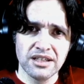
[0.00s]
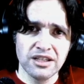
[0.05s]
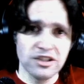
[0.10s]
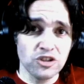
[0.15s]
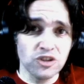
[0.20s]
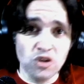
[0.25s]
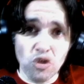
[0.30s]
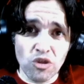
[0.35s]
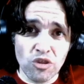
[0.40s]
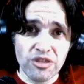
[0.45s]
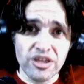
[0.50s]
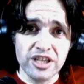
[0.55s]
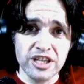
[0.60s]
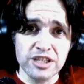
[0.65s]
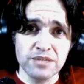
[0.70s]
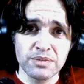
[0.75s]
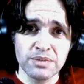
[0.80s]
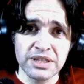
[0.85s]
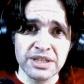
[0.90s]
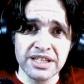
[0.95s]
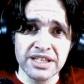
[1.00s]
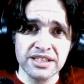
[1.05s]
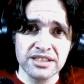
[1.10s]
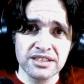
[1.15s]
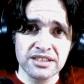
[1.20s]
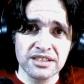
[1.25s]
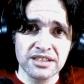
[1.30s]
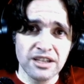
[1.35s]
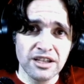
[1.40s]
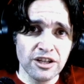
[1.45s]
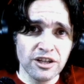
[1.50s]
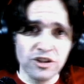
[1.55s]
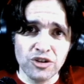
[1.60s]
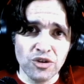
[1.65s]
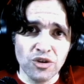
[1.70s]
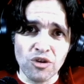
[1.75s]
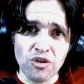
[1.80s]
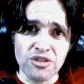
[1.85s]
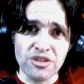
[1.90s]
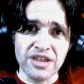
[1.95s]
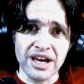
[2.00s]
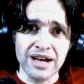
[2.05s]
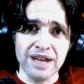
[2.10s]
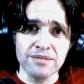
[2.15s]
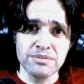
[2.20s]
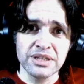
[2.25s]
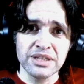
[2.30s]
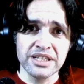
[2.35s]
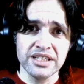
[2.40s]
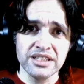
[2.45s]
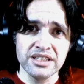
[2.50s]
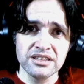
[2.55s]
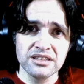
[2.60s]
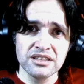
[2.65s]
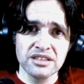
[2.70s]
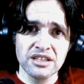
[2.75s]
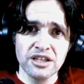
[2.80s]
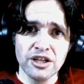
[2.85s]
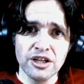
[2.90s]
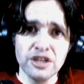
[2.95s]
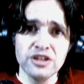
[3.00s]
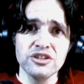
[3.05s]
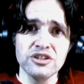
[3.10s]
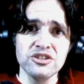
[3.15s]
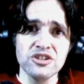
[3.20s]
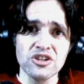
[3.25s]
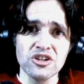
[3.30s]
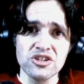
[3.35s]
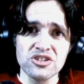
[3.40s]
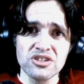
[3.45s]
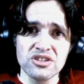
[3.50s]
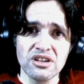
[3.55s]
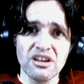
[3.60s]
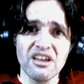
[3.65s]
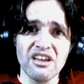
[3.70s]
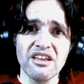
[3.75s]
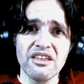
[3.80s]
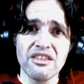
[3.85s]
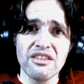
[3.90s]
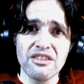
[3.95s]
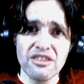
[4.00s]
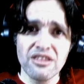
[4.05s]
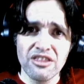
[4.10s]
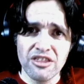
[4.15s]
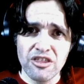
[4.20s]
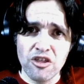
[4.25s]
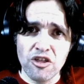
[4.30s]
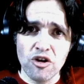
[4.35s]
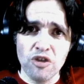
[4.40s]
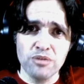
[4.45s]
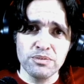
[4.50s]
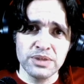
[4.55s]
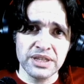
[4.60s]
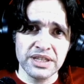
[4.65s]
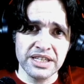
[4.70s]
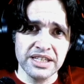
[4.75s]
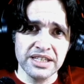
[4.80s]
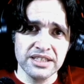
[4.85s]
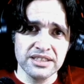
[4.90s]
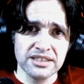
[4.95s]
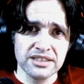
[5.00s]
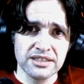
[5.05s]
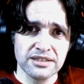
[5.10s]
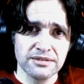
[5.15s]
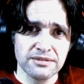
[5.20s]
not this place, not that place, just the place.